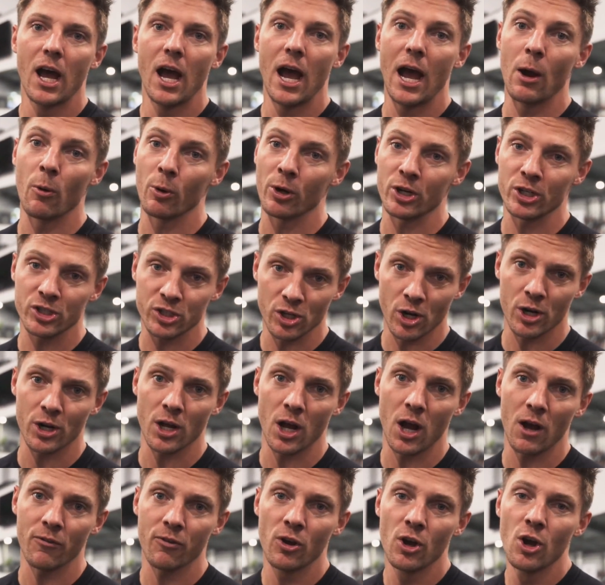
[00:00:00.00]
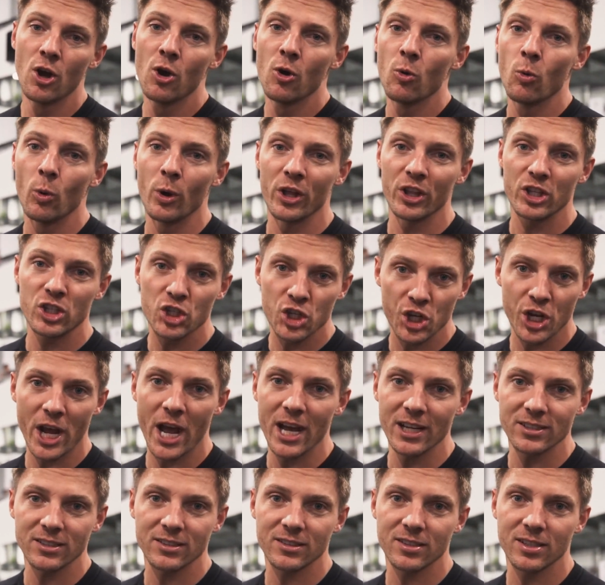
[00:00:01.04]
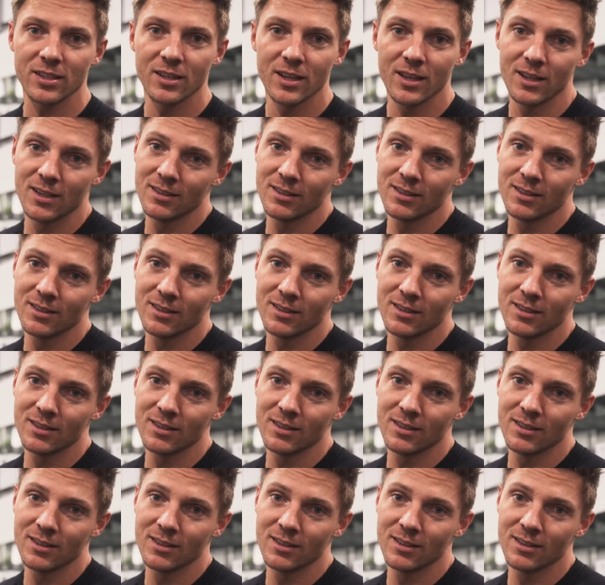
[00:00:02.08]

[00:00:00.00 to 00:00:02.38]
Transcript: And we're gonna start off with chest.